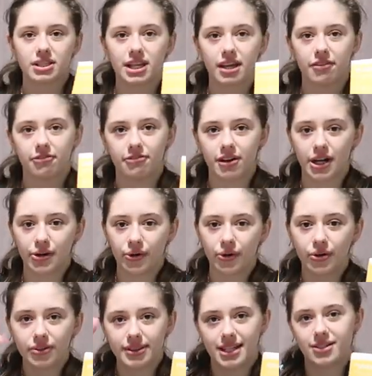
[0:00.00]
with like a
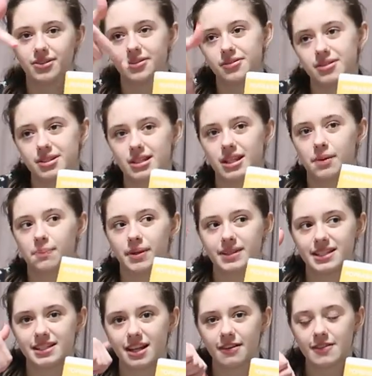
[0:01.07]
funnel that you use to like put
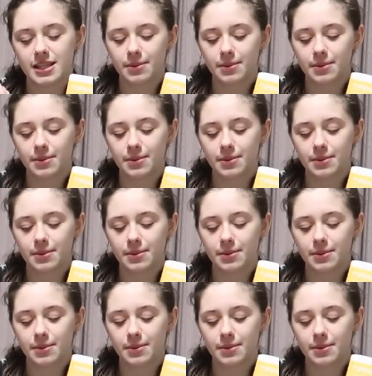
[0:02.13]
the stuff